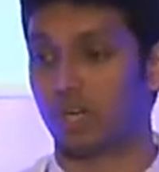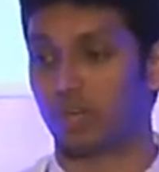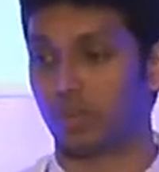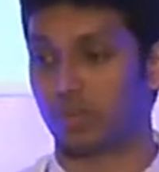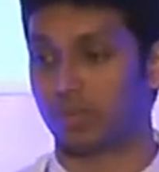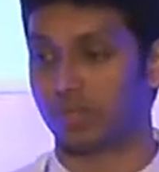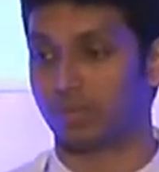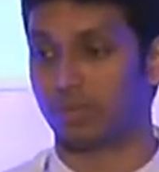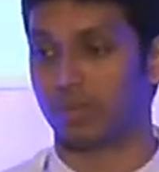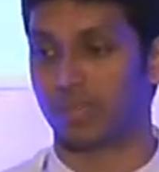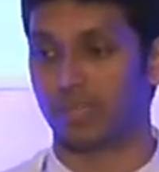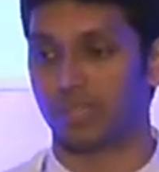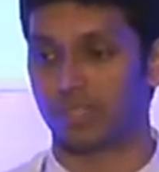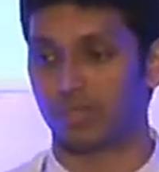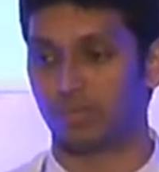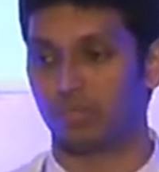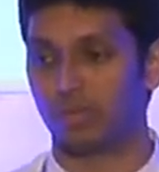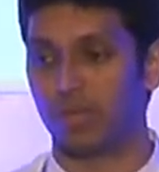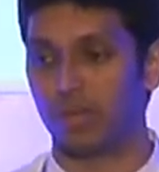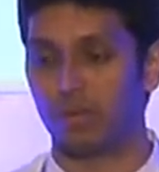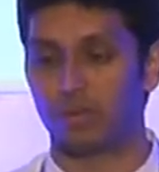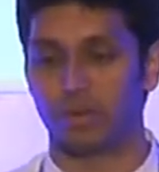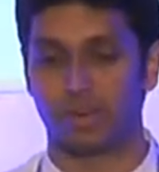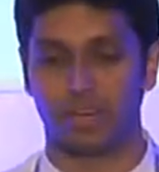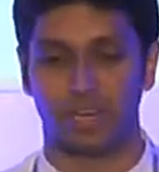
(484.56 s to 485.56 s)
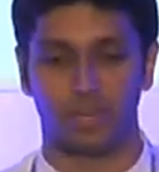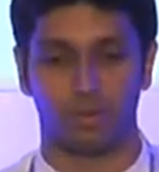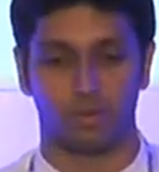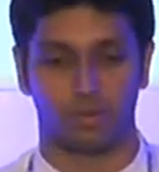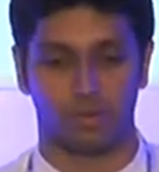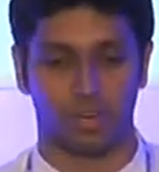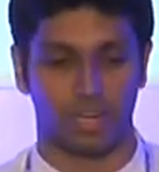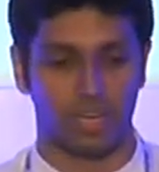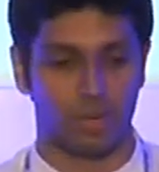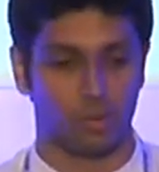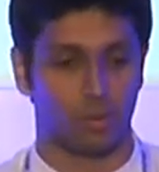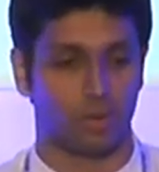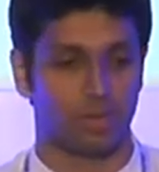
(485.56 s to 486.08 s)
to us because we
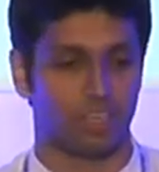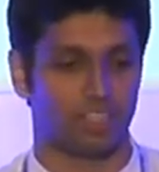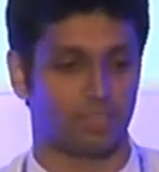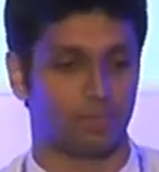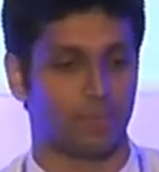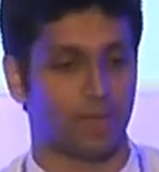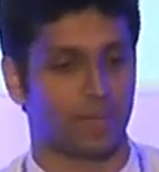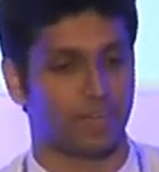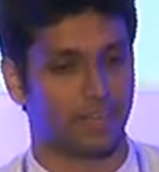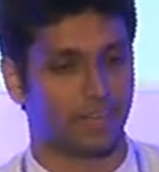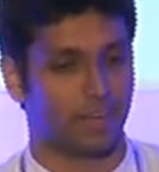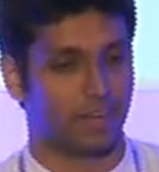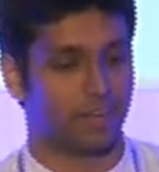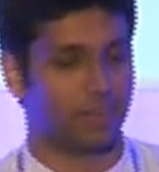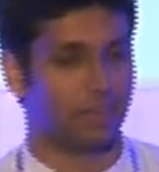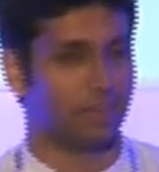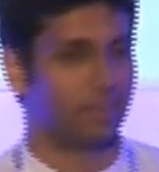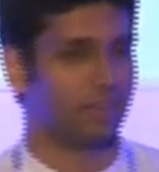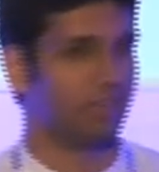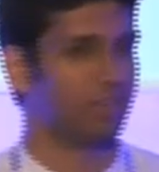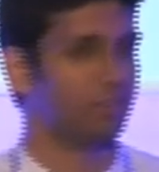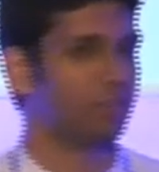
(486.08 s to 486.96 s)
really weren't expecting it.